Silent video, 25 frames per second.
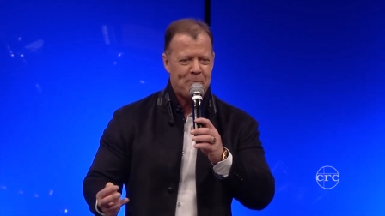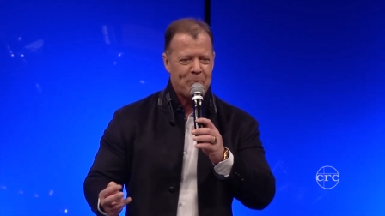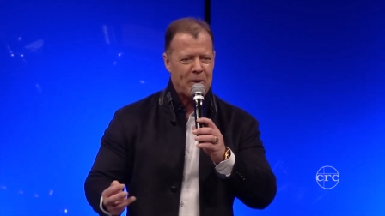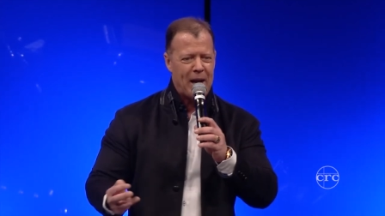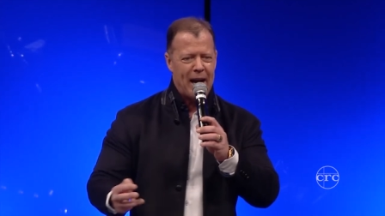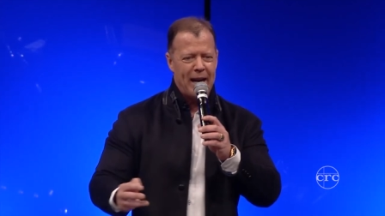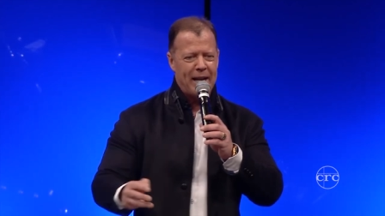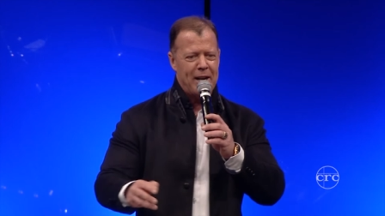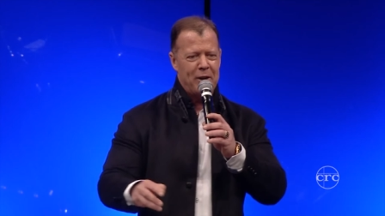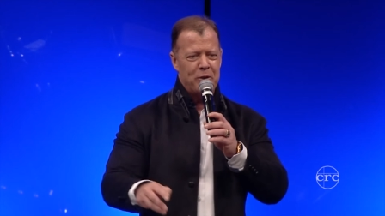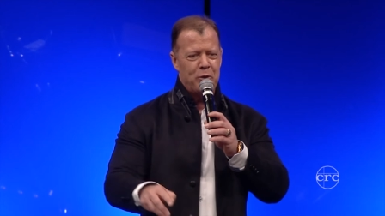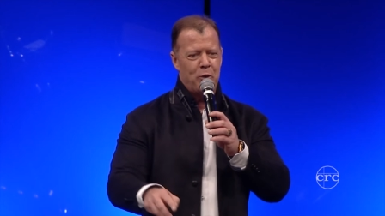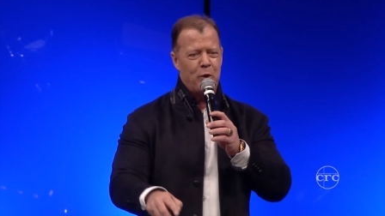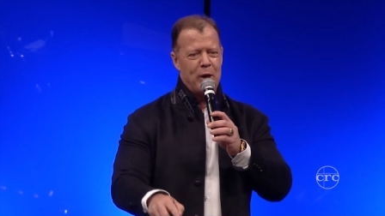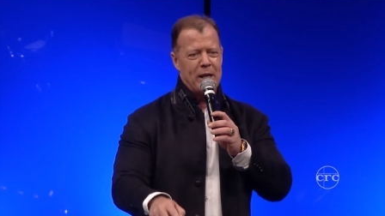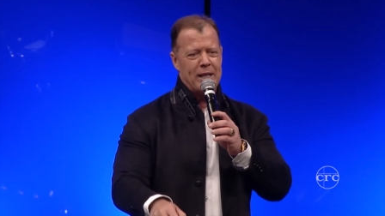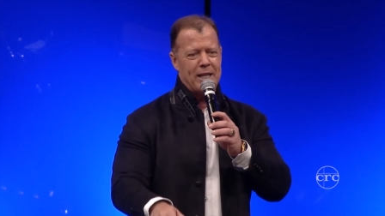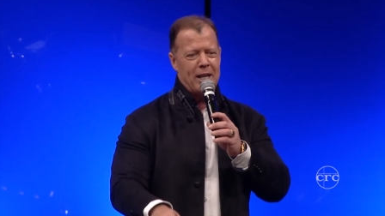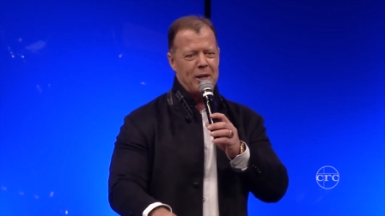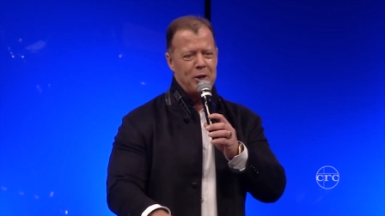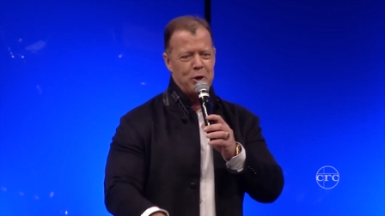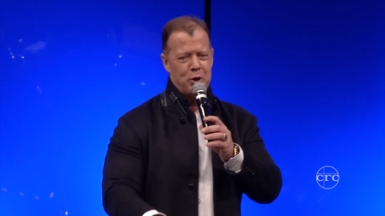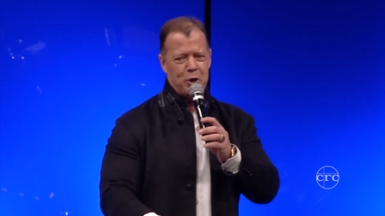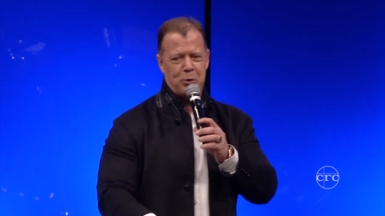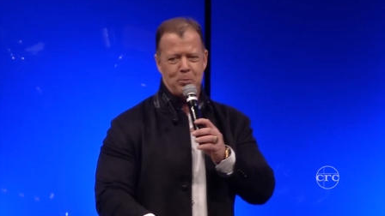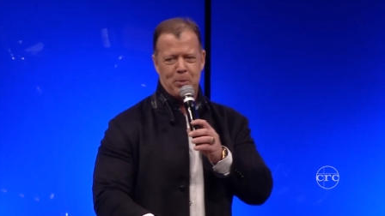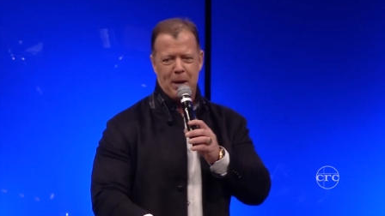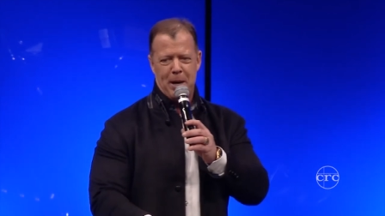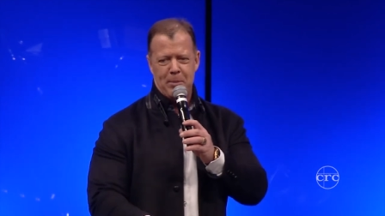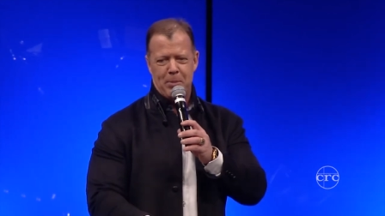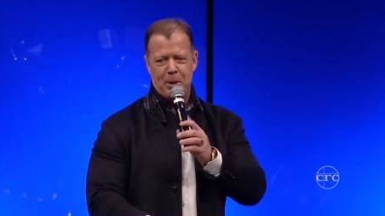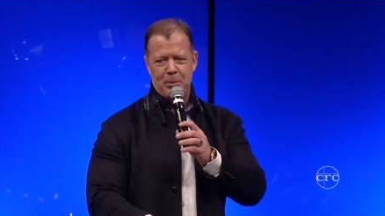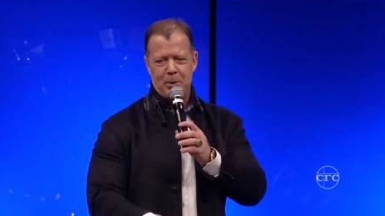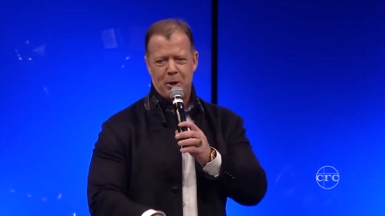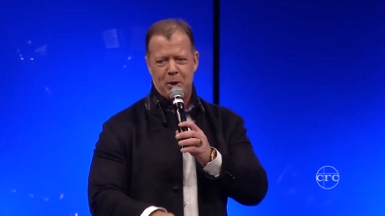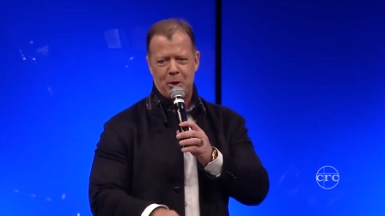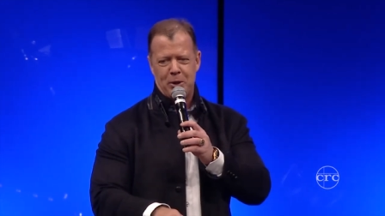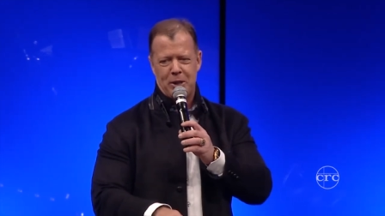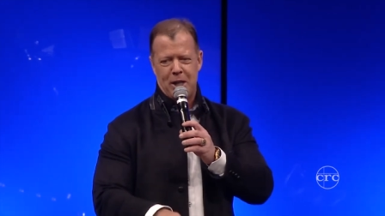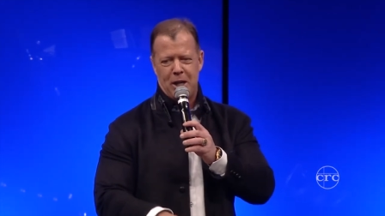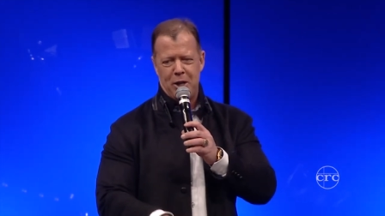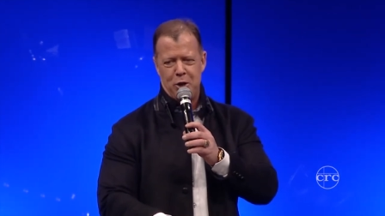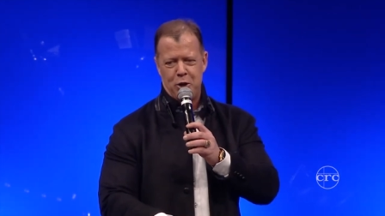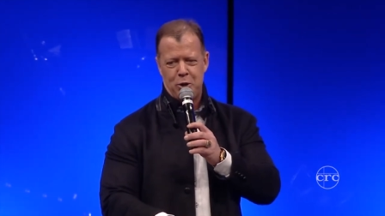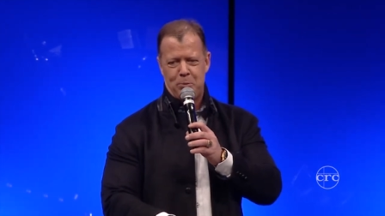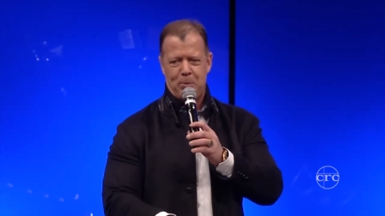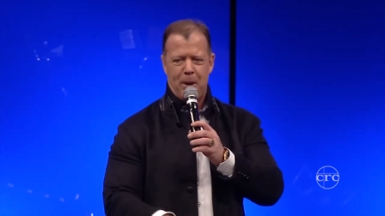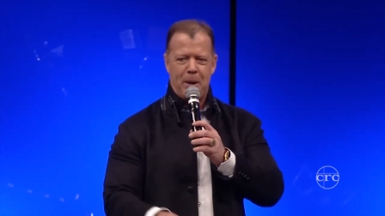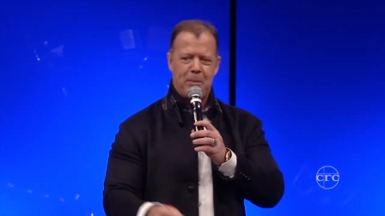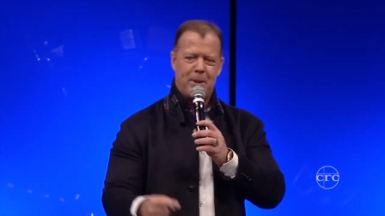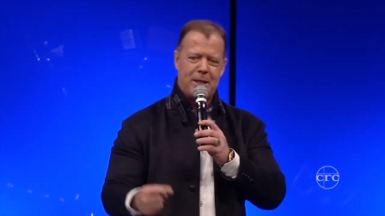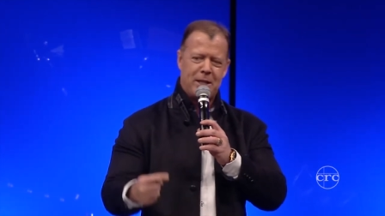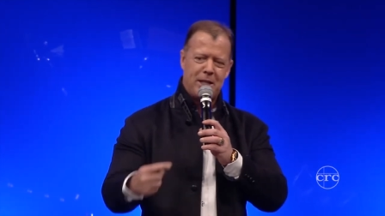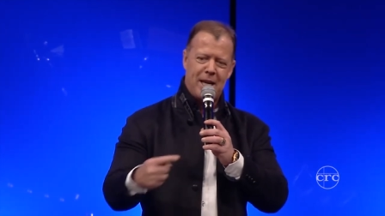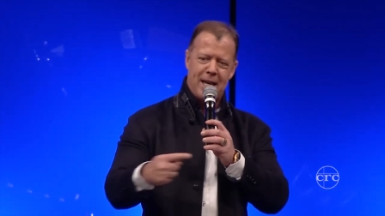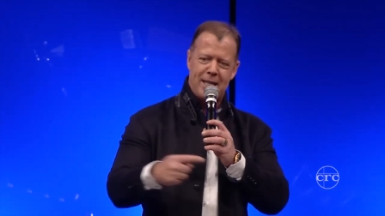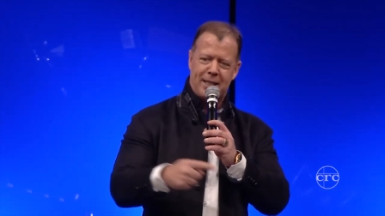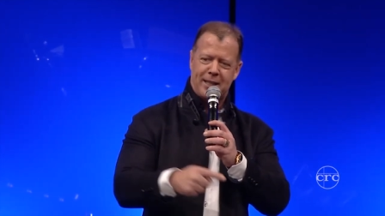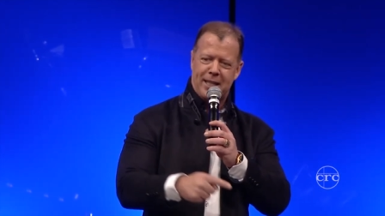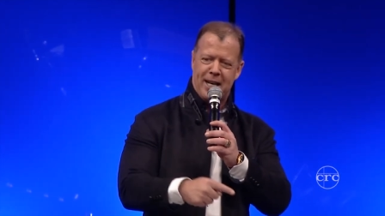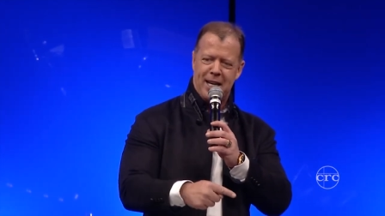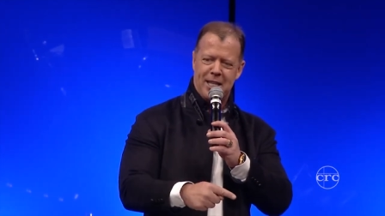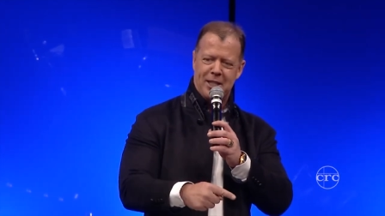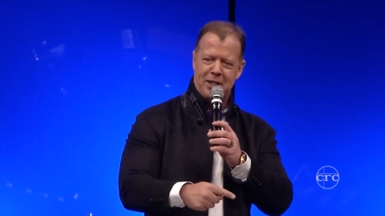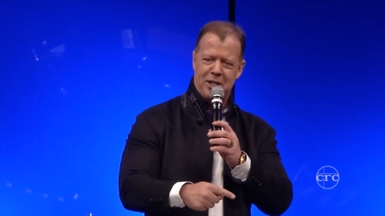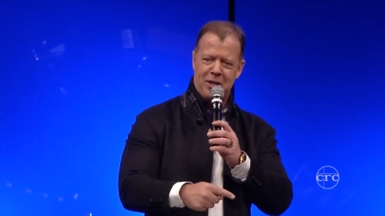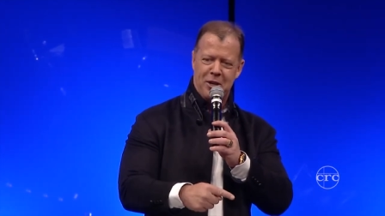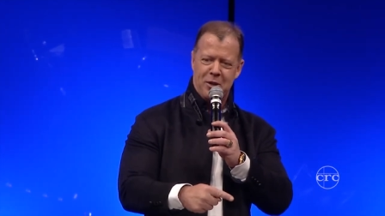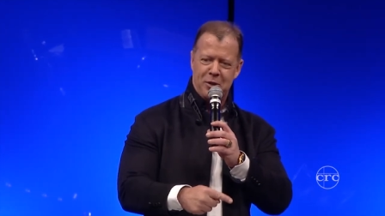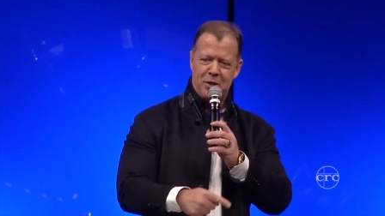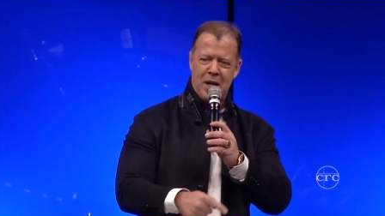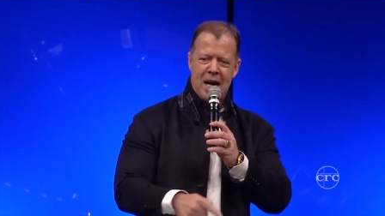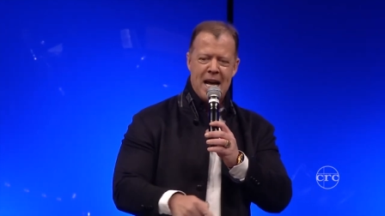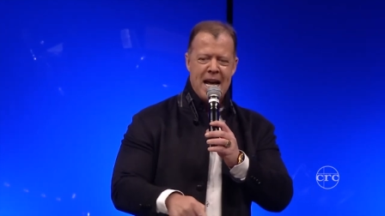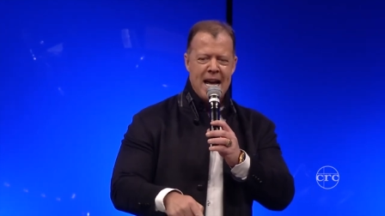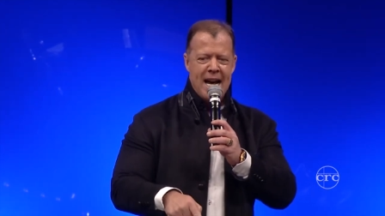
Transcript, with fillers: I don't read the newspaper because the newspaper is yesterday's news.